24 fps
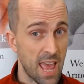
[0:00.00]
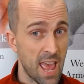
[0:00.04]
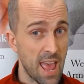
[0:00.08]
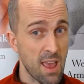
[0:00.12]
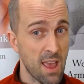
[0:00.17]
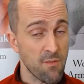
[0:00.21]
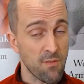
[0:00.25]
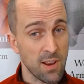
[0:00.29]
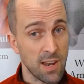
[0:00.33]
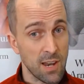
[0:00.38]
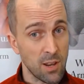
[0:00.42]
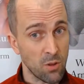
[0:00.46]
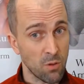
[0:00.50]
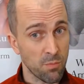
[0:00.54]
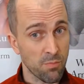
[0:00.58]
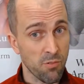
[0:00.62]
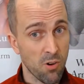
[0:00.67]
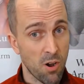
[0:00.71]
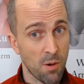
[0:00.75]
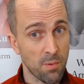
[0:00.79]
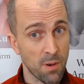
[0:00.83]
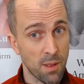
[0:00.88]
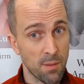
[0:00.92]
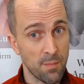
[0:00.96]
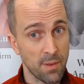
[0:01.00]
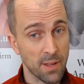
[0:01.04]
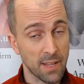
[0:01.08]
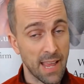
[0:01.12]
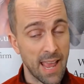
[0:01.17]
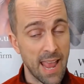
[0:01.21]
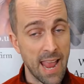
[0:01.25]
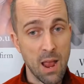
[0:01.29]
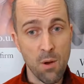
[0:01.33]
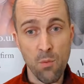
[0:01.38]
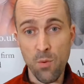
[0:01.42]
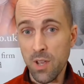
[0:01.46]
every little problem,
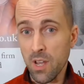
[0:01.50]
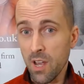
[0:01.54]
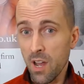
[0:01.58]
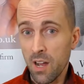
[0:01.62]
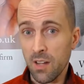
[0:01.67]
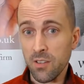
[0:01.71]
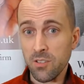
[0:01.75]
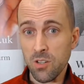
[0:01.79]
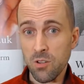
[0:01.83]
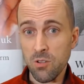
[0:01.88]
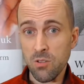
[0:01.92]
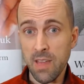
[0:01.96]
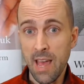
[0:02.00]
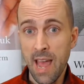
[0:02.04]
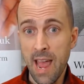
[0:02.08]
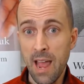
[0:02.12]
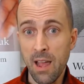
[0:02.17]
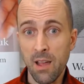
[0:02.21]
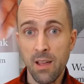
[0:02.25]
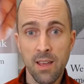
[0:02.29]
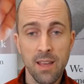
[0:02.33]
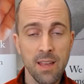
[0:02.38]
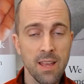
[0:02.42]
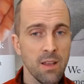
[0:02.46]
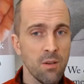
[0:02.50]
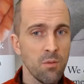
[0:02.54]
okay? And we can't do that.